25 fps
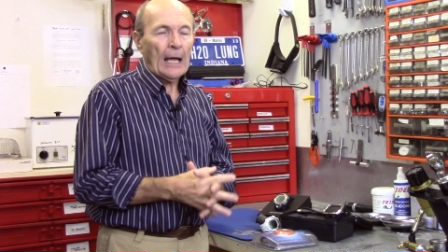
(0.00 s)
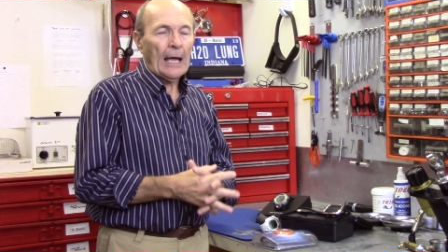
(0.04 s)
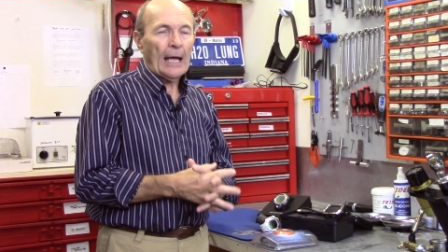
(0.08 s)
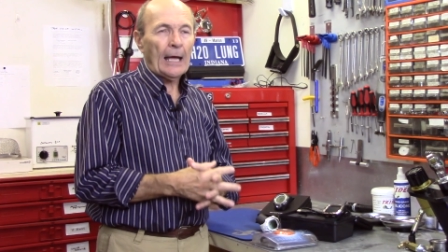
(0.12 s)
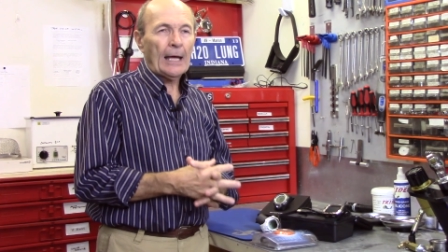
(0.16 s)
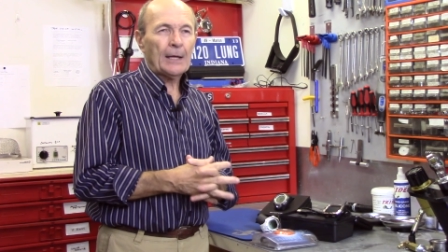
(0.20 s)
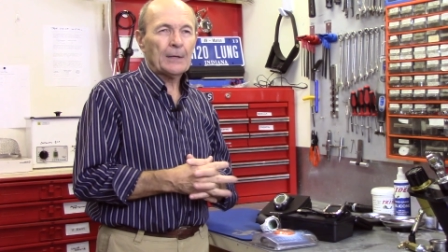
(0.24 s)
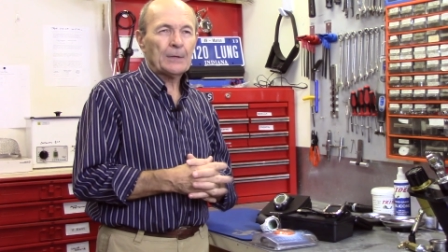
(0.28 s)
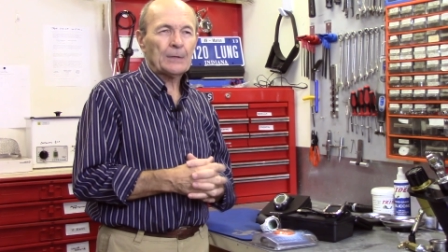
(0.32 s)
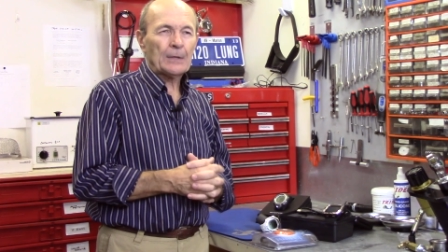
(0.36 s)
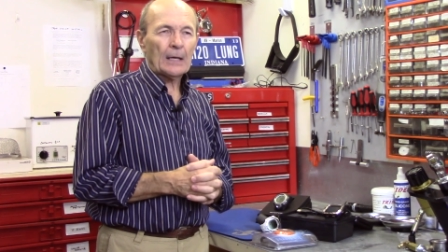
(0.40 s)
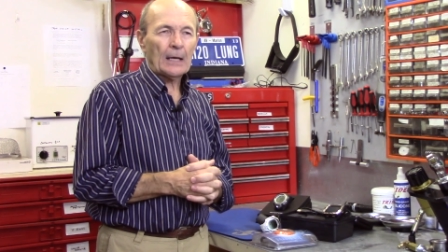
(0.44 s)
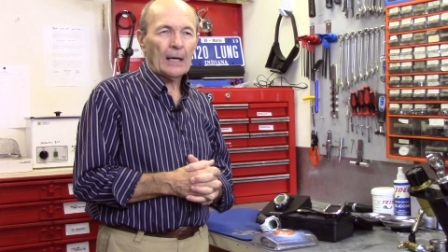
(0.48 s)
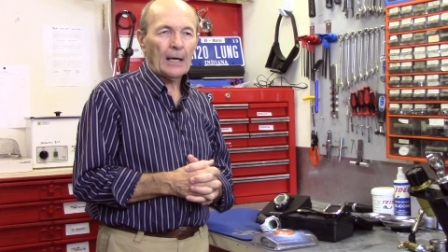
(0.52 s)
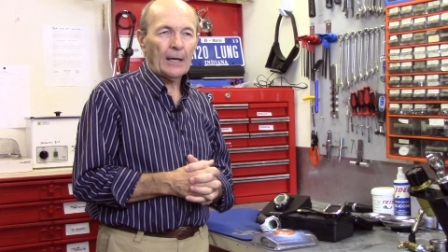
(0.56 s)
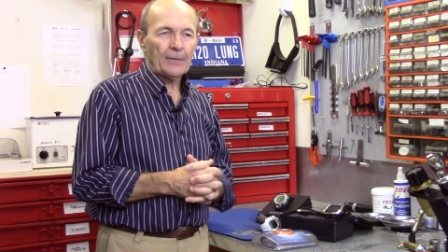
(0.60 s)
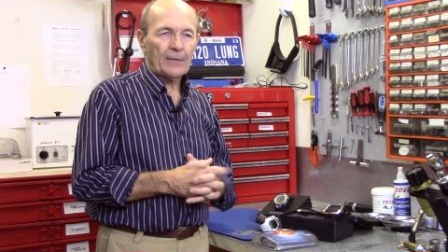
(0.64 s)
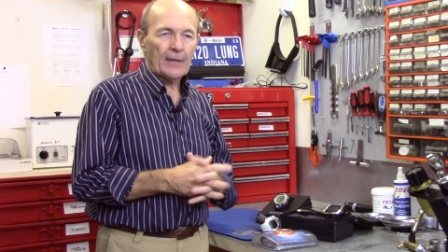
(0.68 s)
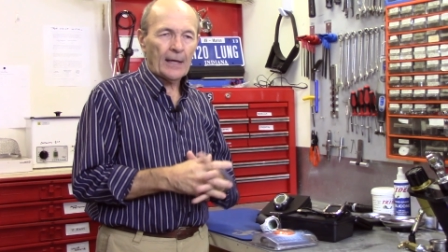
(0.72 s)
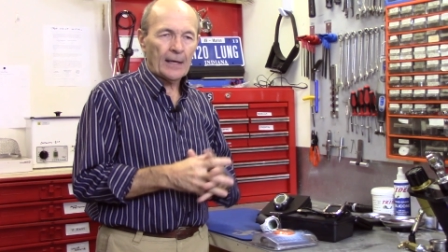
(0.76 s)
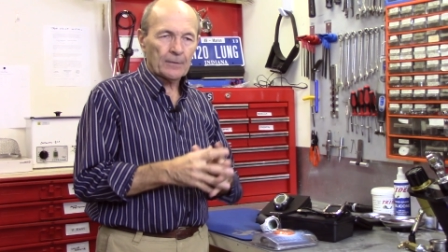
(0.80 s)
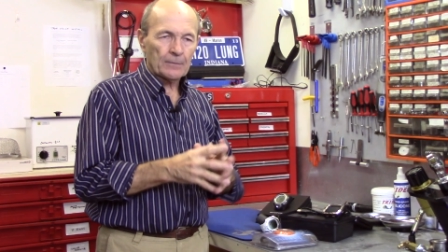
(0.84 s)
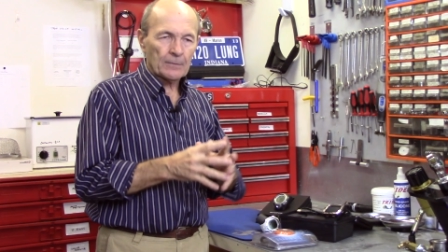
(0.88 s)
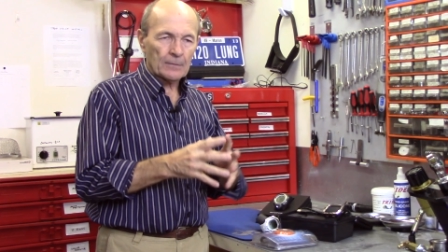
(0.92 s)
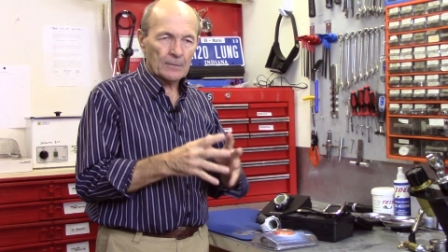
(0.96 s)
And, uh,
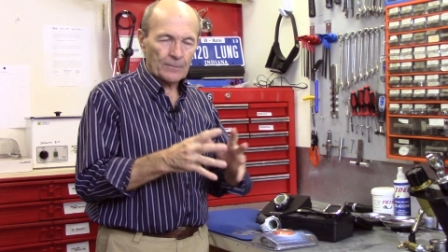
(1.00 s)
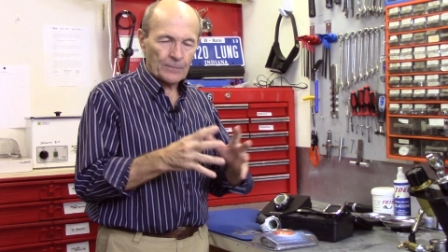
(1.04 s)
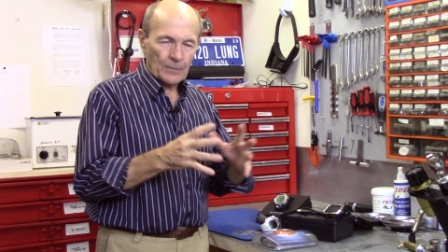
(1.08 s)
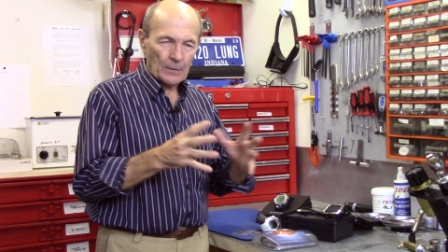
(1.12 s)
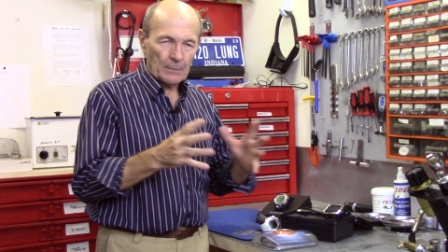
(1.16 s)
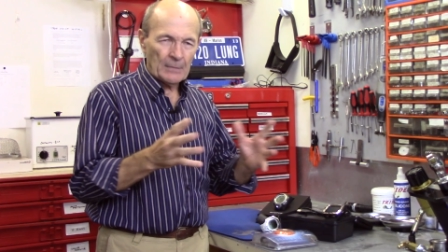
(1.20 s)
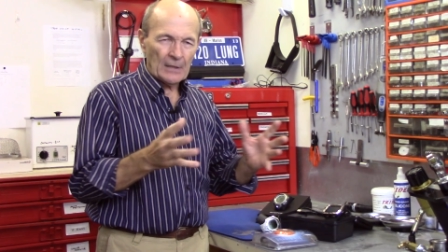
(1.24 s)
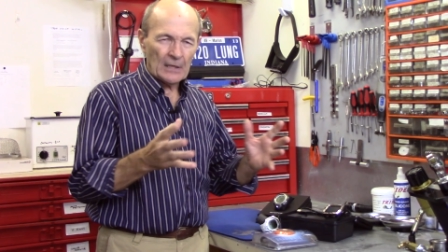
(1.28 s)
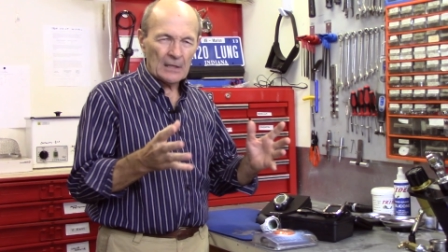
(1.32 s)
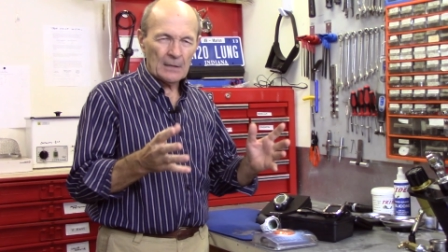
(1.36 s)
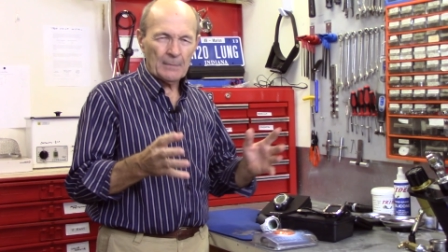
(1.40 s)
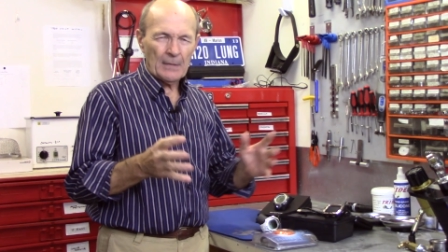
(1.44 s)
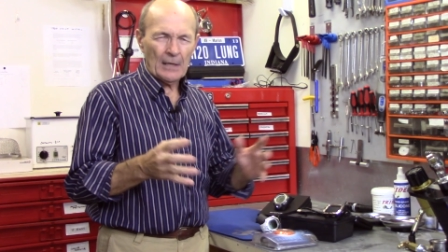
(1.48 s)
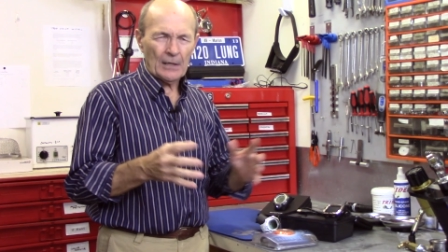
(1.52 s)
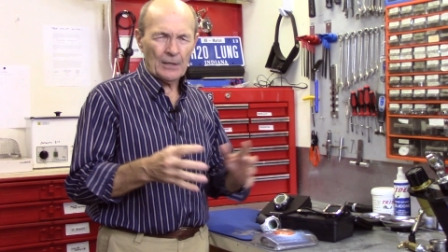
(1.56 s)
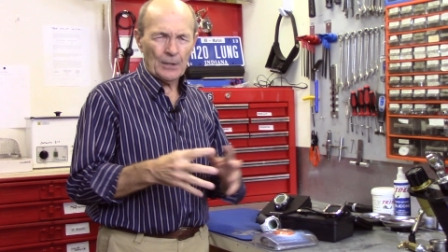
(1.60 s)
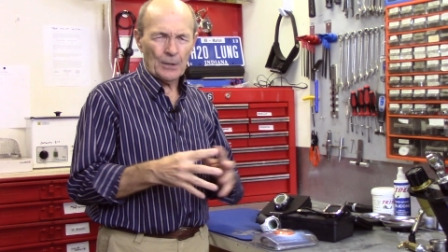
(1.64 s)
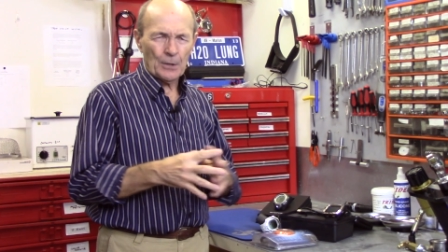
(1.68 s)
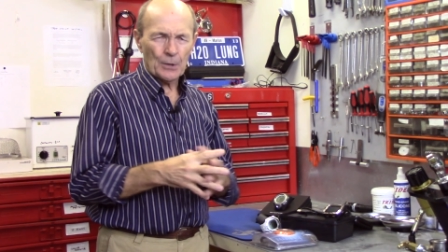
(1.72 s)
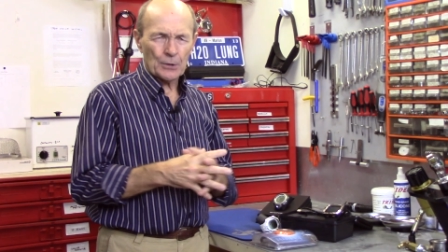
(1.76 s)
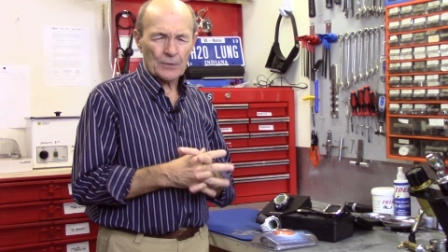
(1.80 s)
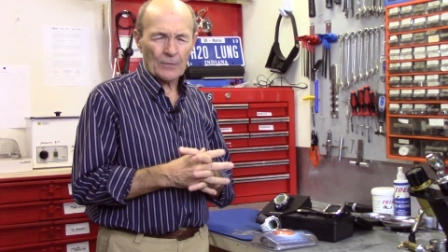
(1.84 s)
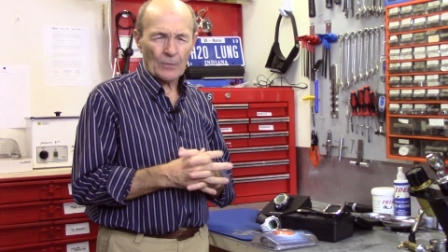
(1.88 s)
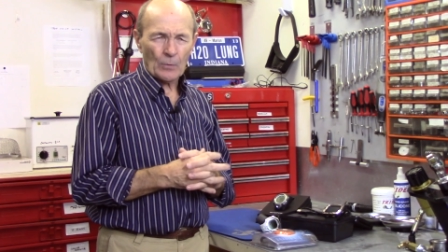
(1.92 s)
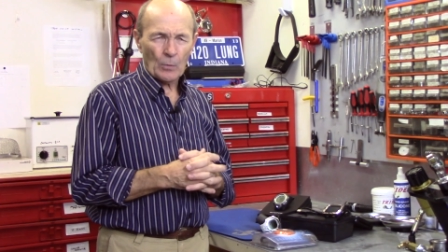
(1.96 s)
and then for many, many
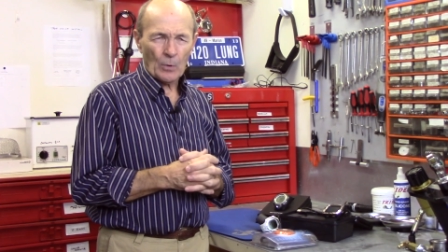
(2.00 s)
years,